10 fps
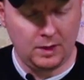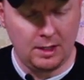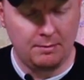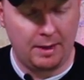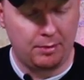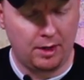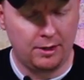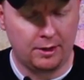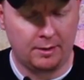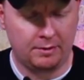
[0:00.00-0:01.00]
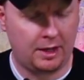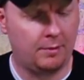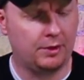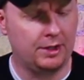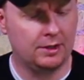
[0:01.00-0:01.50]
my brother, a
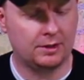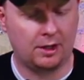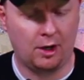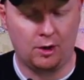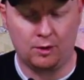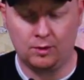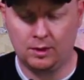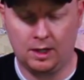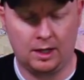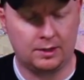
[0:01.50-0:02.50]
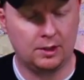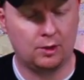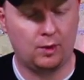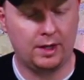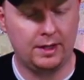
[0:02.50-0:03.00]
couple years ago,
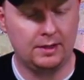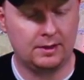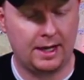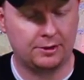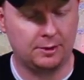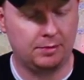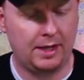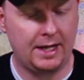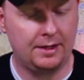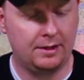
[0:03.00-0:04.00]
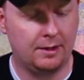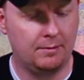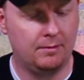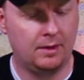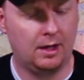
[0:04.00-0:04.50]
took one of these and actually planted
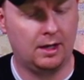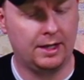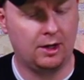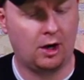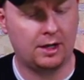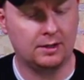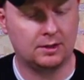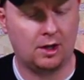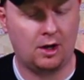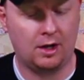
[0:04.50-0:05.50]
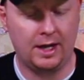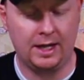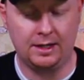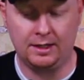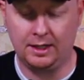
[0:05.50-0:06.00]
them in Arkansas.
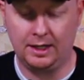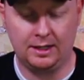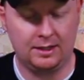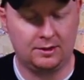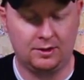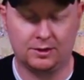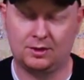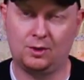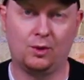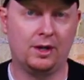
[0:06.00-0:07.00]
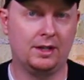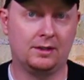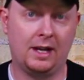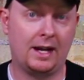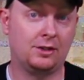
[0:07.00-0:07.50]
And the
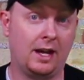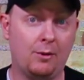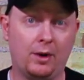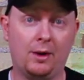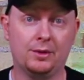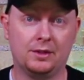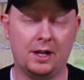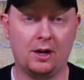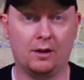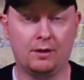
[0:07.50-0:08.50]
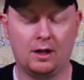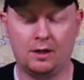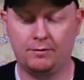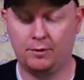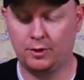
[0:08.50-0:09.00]
stories, and actually I was there on
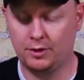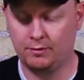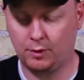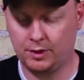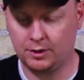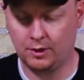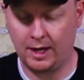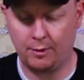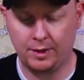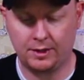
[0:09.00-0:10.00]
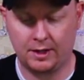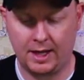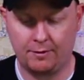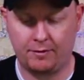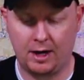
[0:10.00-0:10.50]
4th of July. I went there and
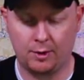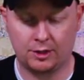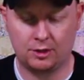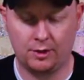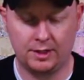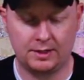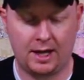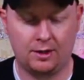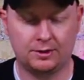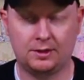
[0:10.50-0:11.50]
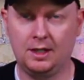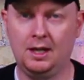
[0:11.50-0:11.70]
had a fireworks show at his house.